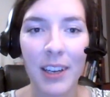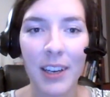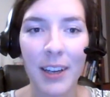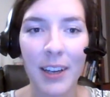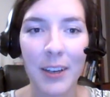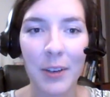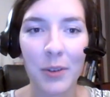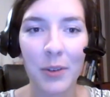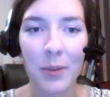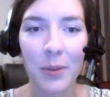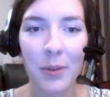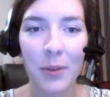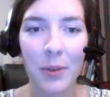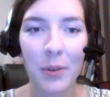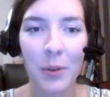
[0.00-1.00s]
and
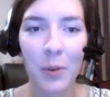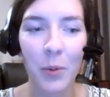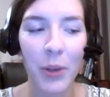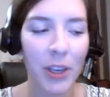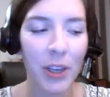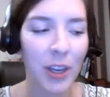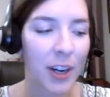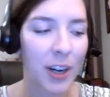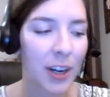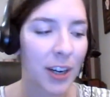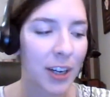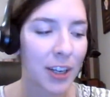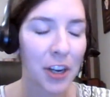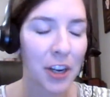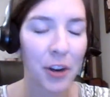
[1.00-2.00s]
we
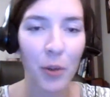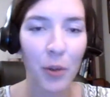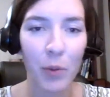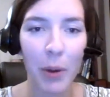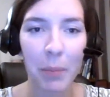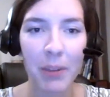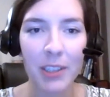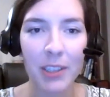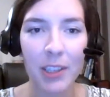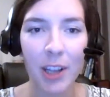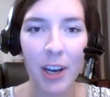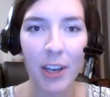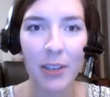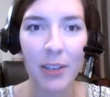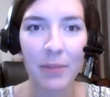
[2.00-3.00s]
are near the weapons
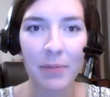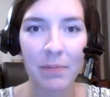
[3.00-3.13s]
locker.